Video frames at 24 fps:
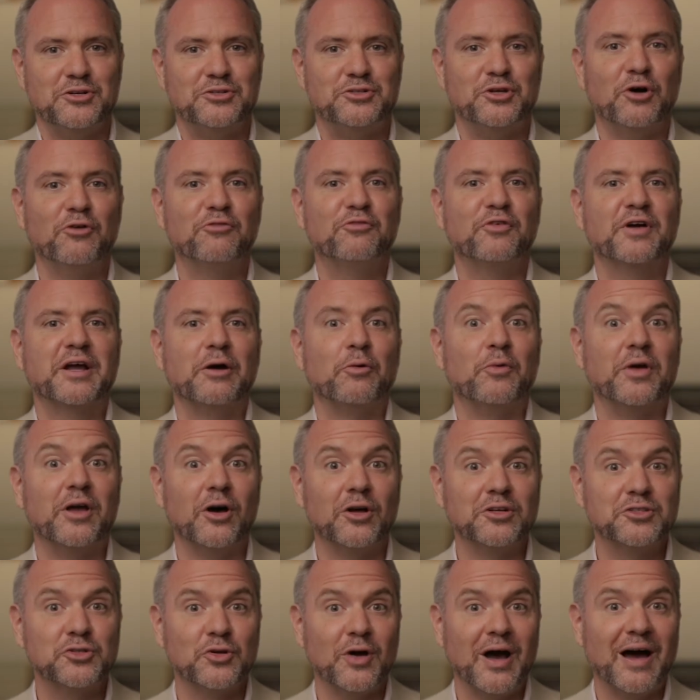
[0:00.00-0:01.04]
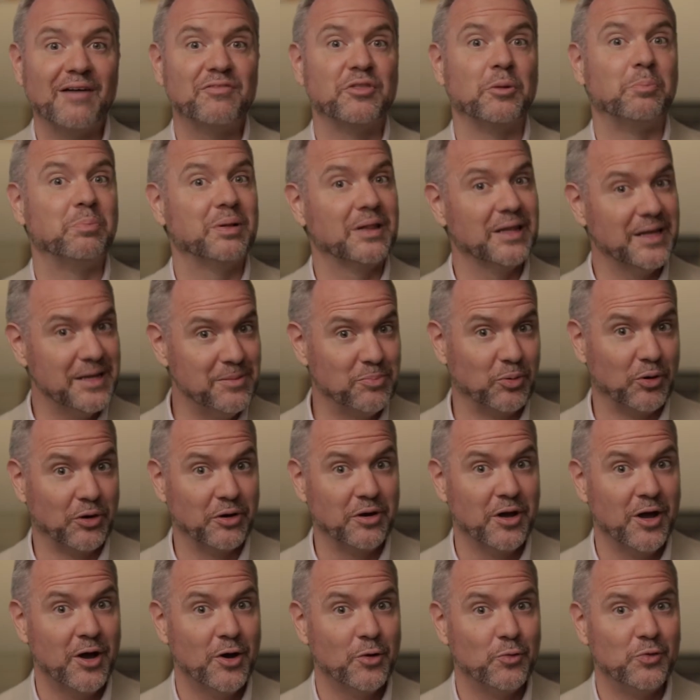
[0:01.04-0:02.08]
Don't forget, we also have the playbook,
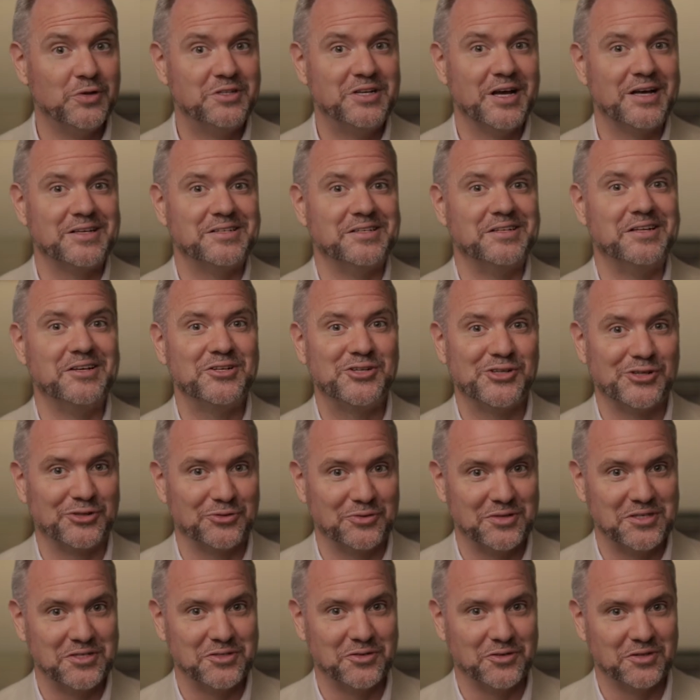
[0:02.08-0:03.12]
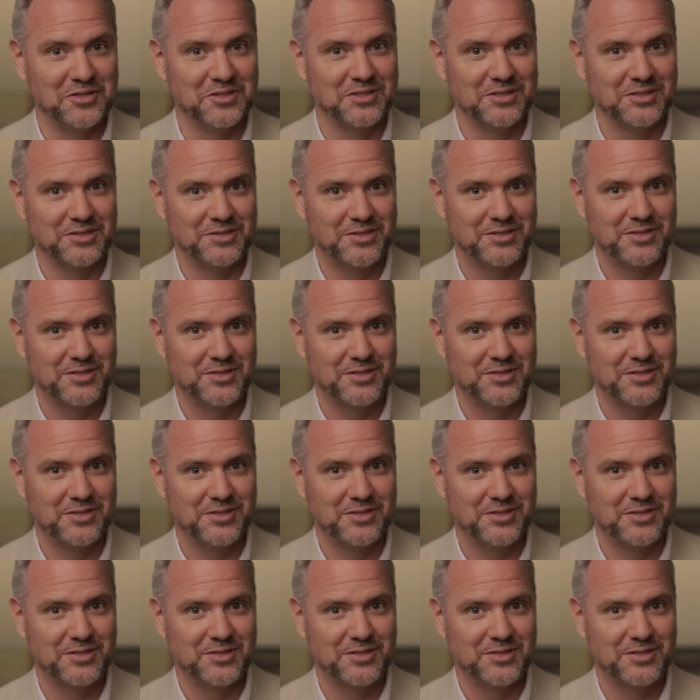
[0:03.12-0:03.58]
which has additional resources.